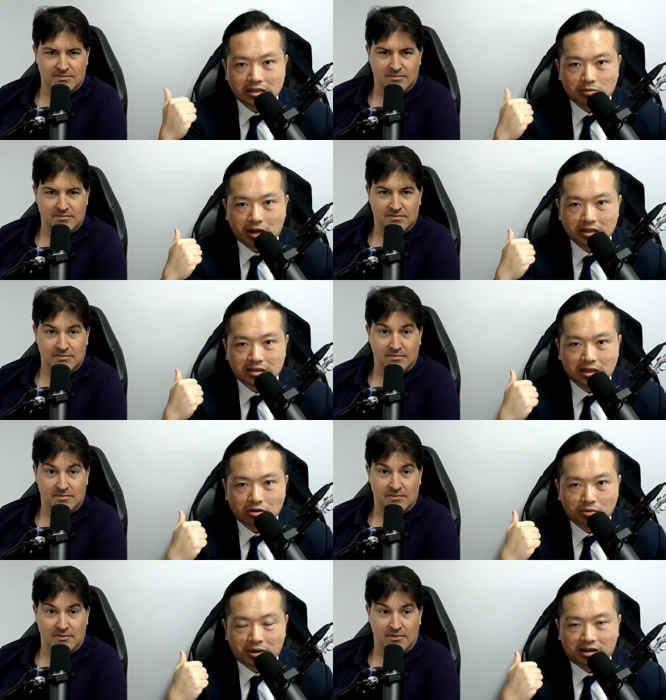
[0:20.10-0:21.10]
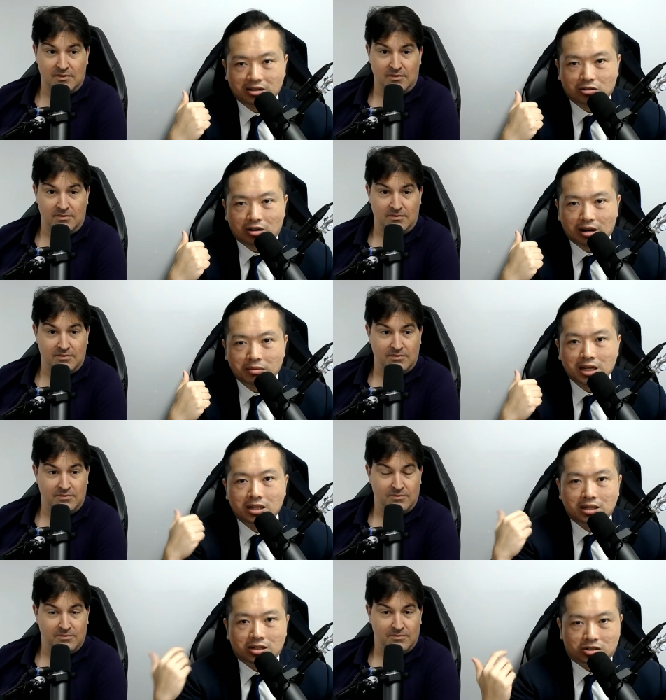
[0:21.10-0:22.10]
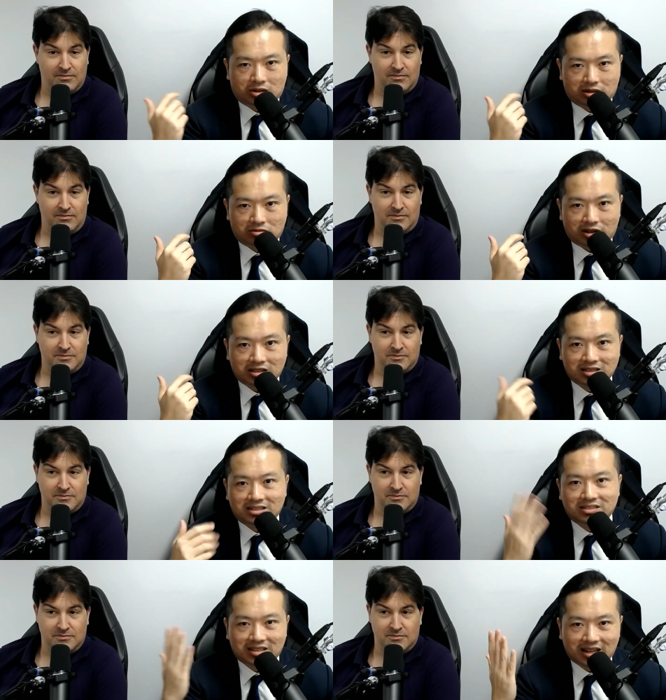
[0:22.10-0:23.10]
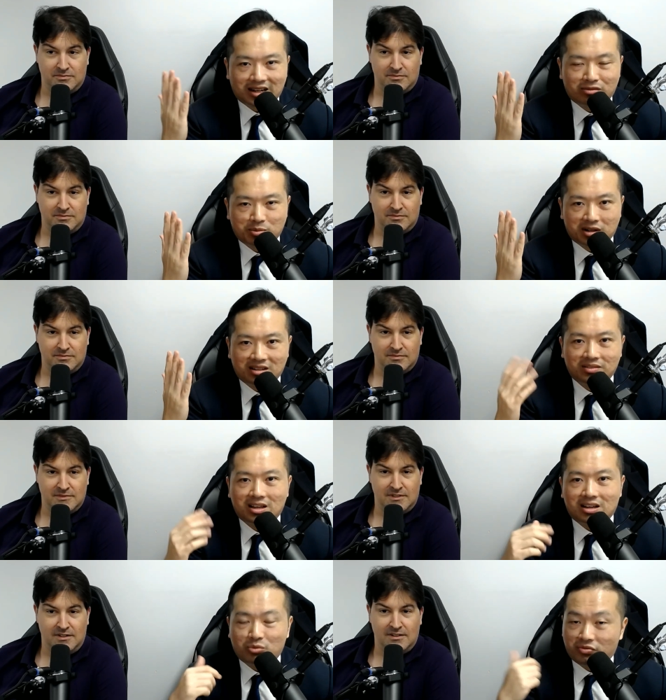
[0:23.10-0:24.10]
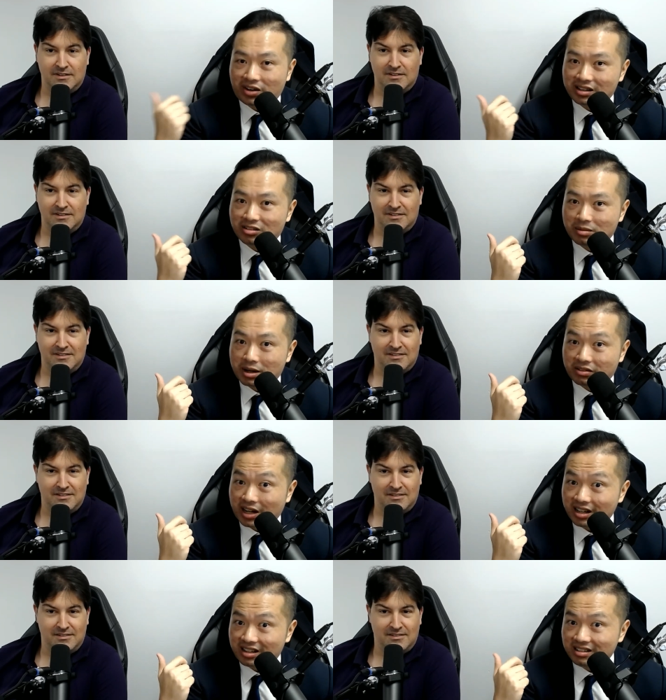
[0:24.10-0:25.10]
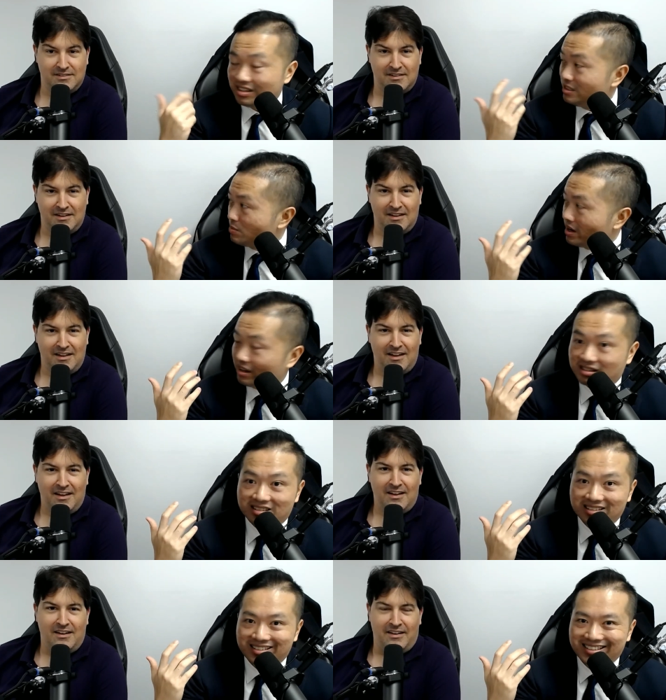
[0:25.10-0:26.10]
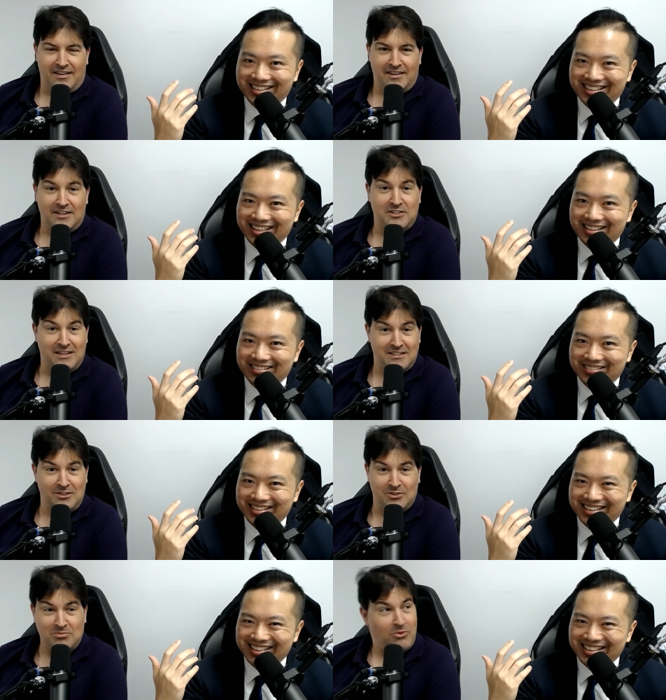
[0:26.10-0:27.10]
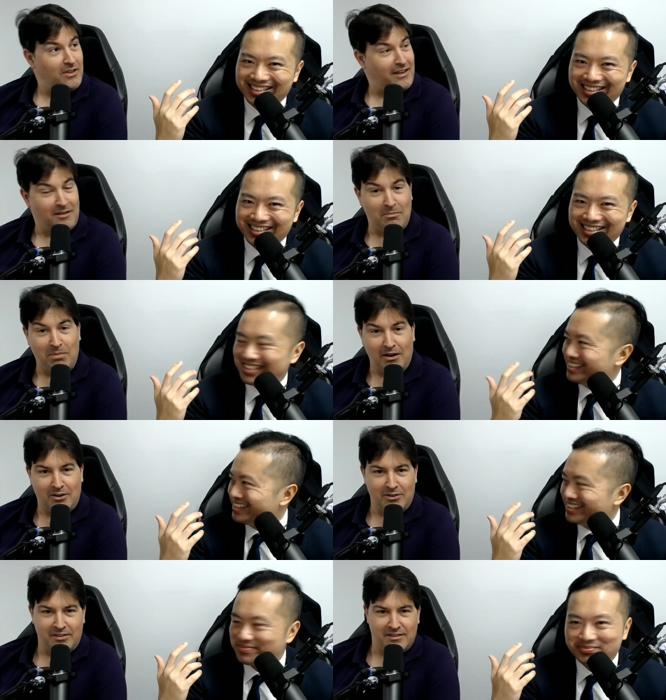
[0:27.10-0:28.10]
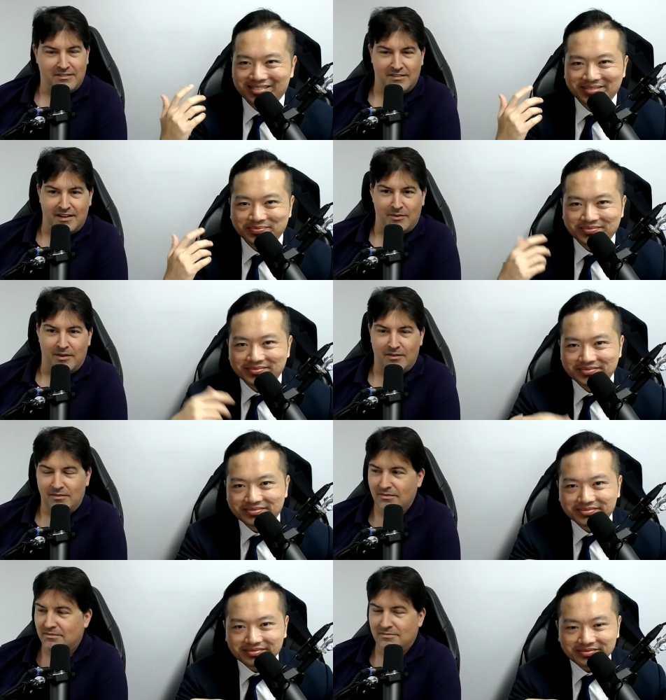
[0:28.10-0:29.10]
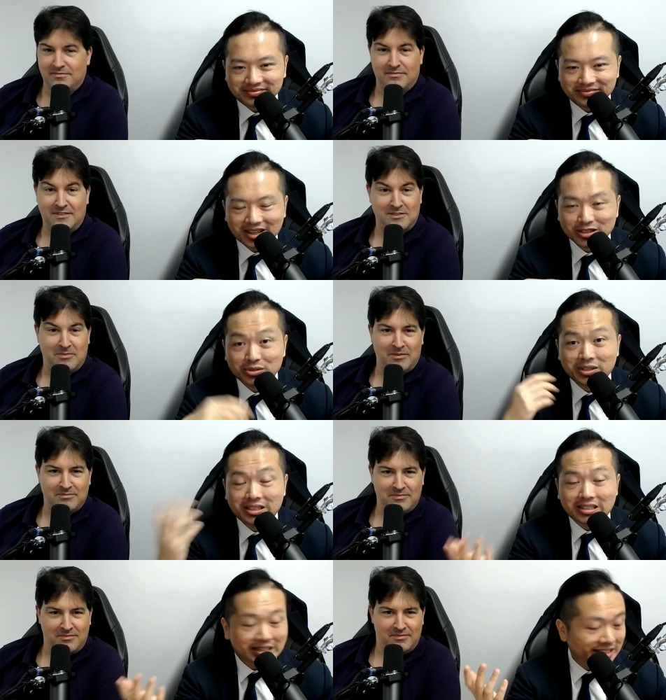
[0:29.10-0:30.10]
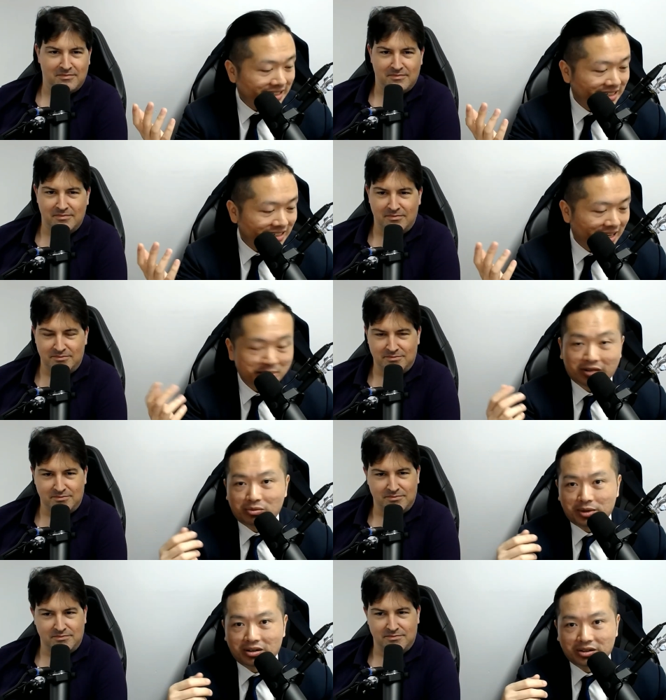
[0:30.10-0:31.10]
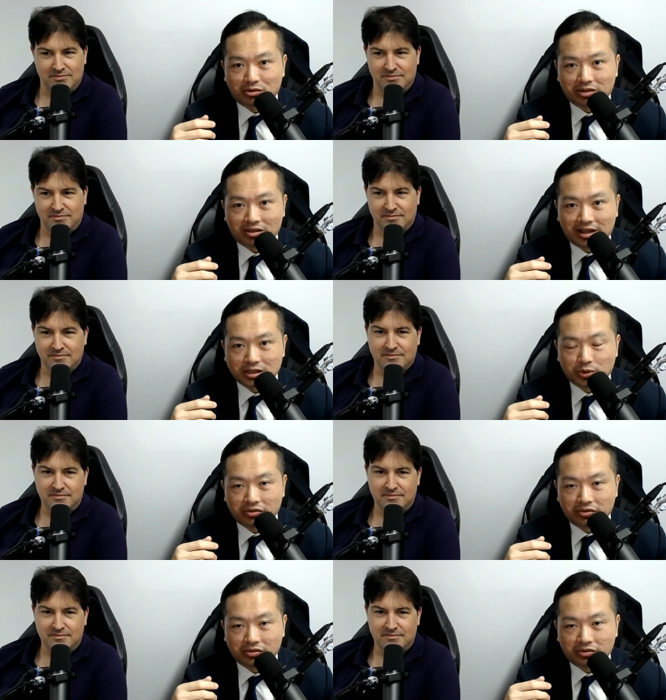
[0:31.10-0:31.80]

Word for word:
Speaker 1: my CEO partner in crime, Jonathan Reiter. Say hi everybody. We finally got him out of hiding. He's back.
Speaker 2: Uh, actually, this looks more like a bunker than... Anyway
Speaker 1: so he, he, he came back from being on the run last week. If